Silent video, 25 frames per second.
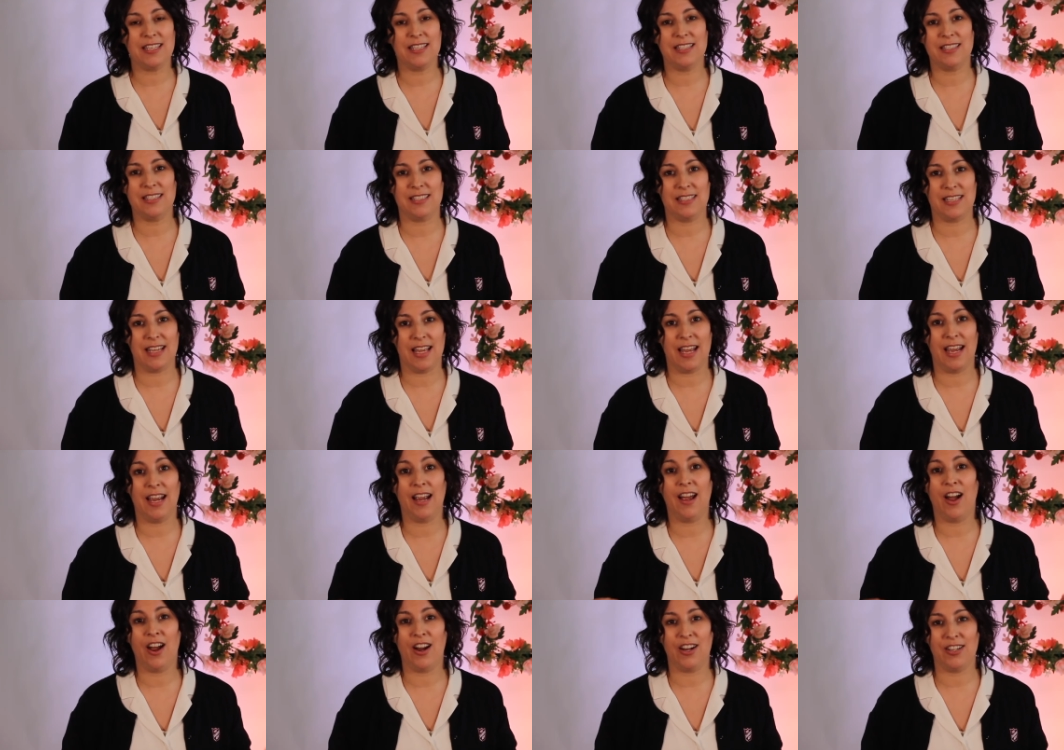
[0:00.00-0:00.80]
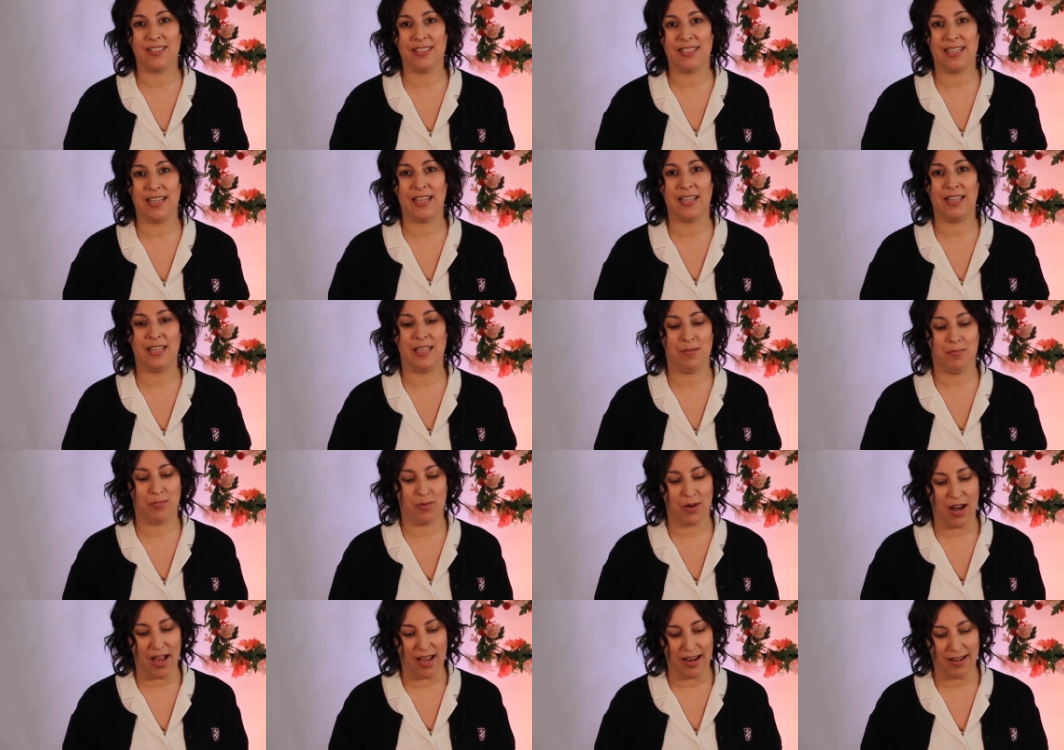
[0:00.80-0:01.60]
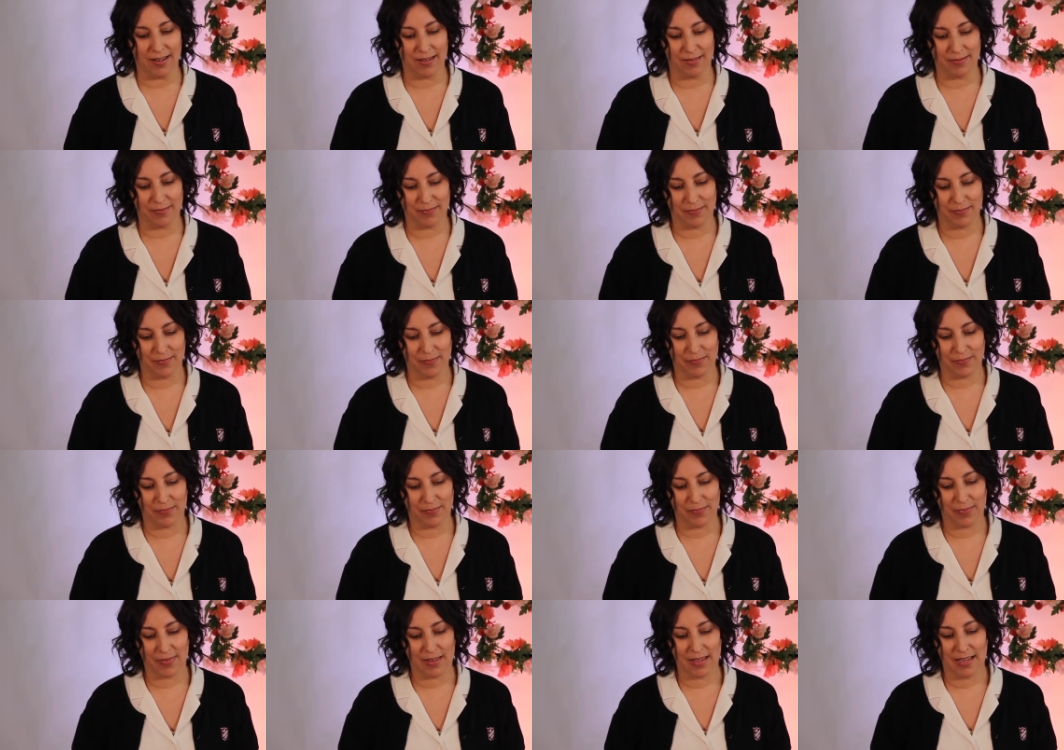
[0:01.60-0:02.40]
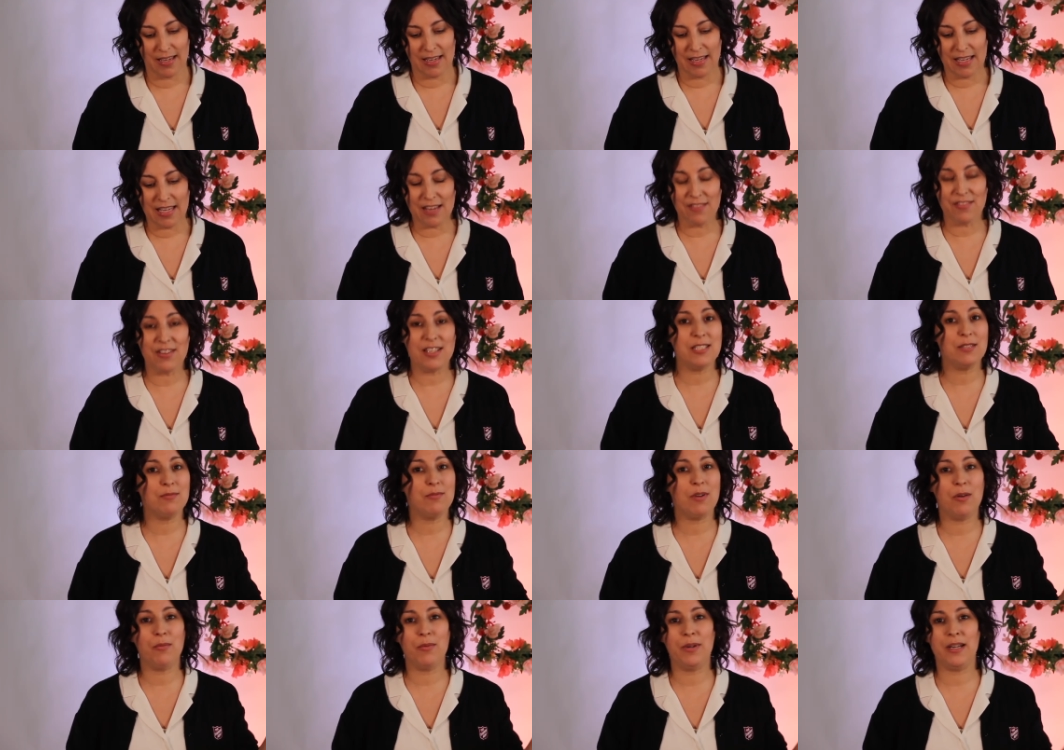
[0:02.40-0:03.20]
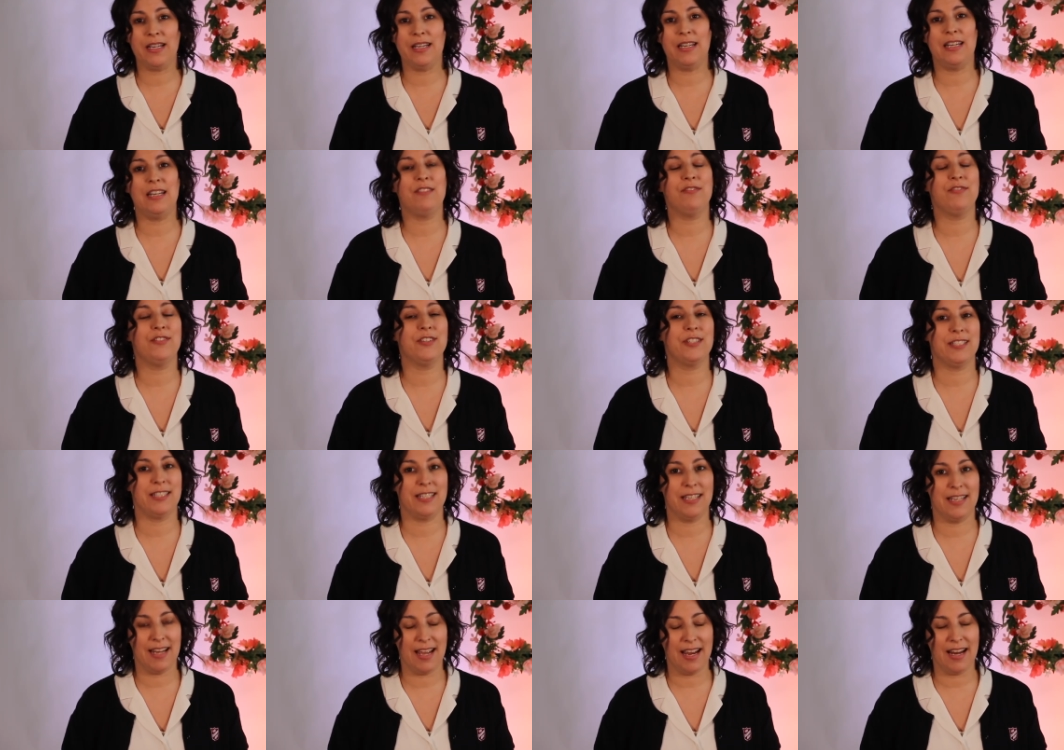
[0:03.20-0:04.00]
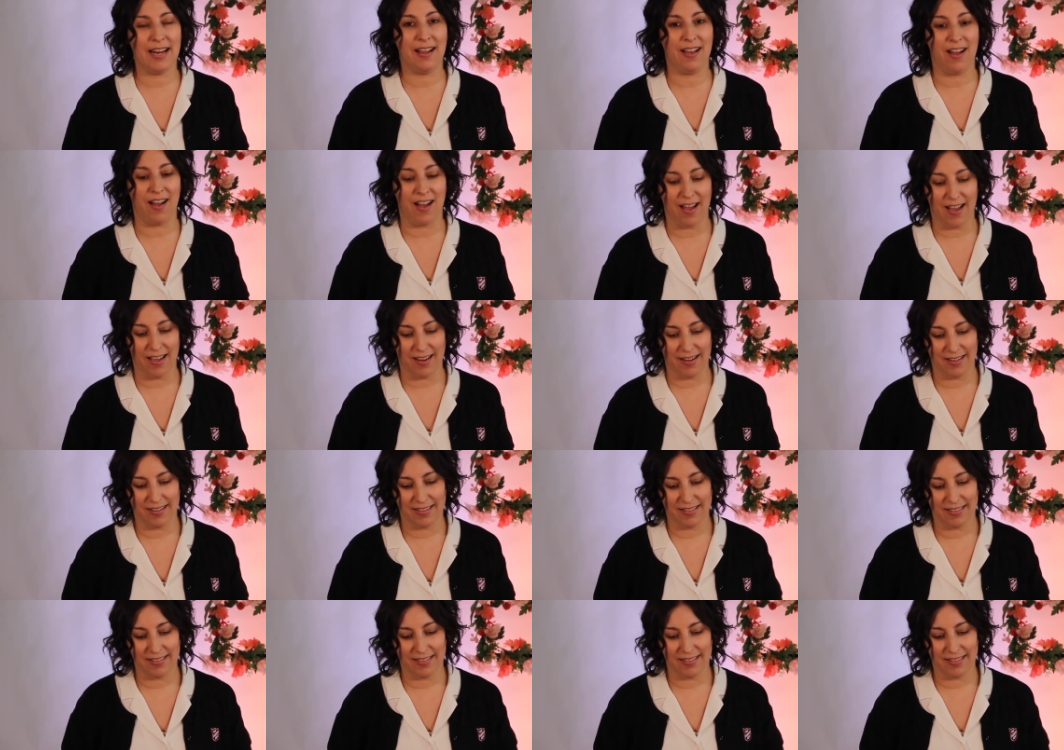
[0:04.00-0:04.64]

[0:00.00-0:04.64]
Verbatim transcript: this day our daily bread. Give us what we need for today, God.